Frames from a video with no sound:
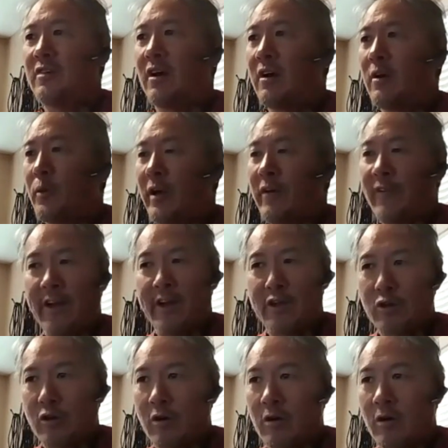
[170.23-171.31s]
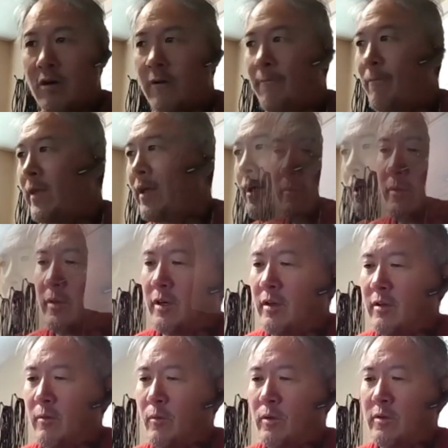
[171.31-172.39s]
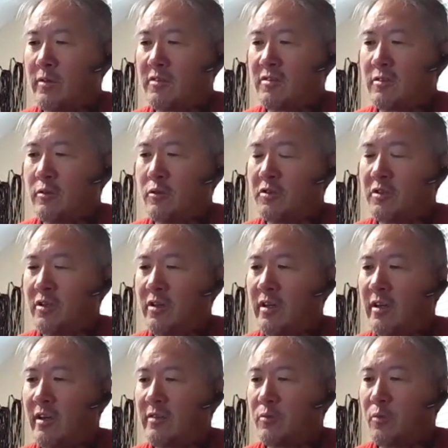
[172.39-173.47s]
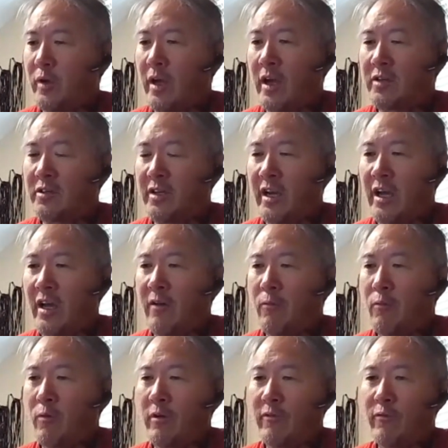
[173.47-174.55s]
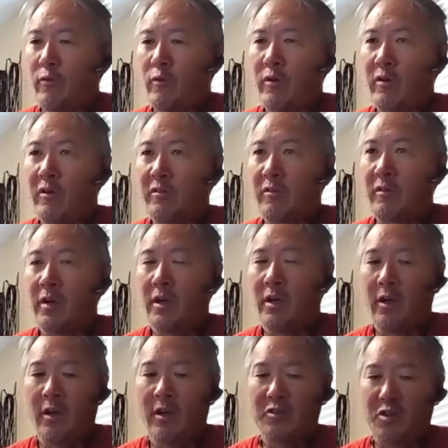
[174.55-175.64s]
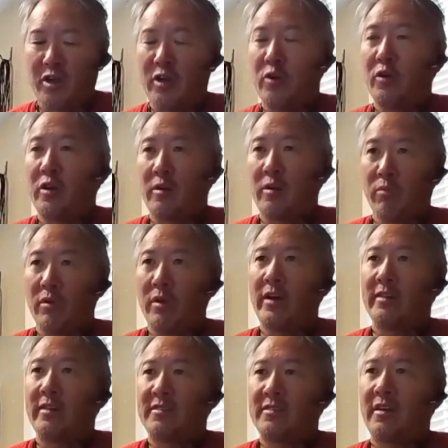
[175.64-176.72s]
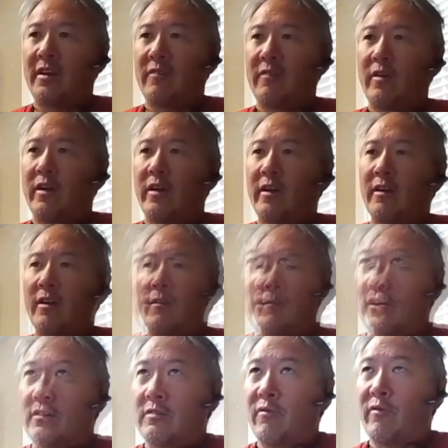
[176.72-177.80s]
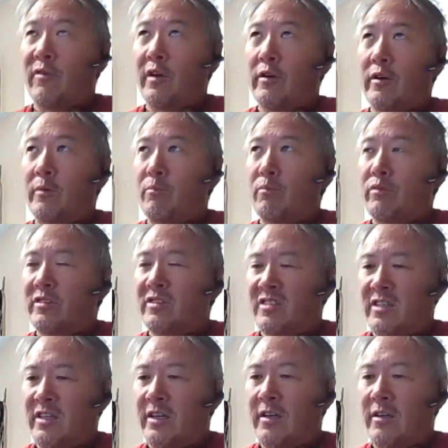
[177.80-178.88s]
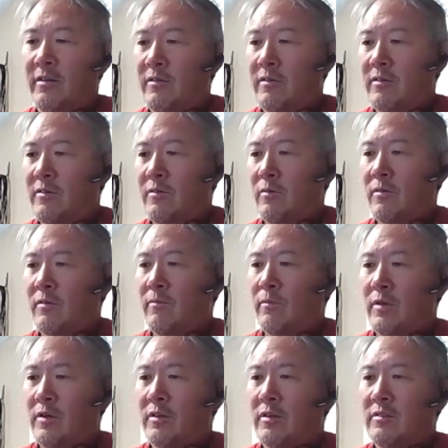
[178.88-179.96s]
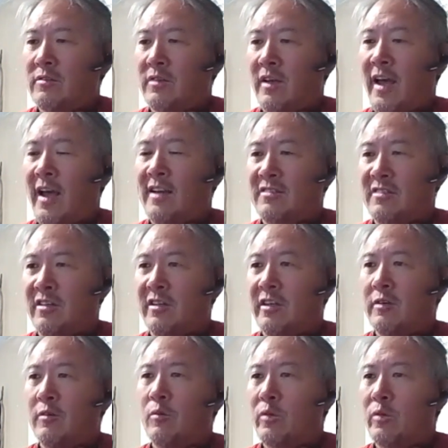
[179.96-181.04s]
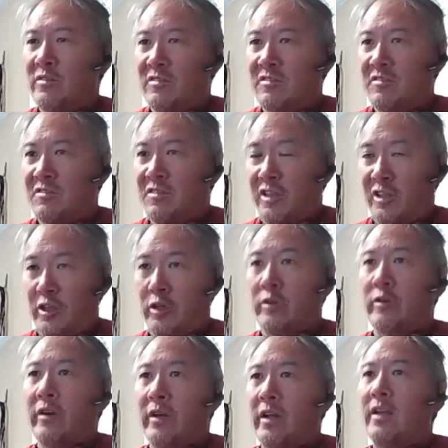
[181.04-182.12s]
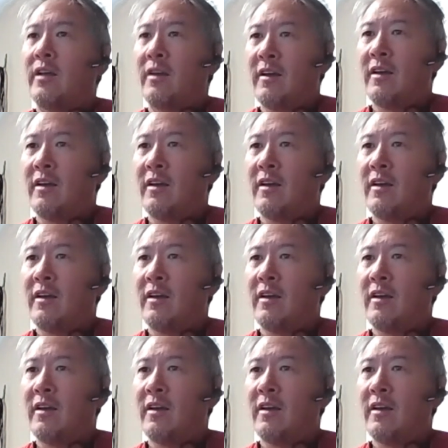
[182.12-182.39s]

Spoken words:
We have HR. The other one is Solution Desk. We actually have one for our security compliance site right now. It's very pristine because it has to deal with security.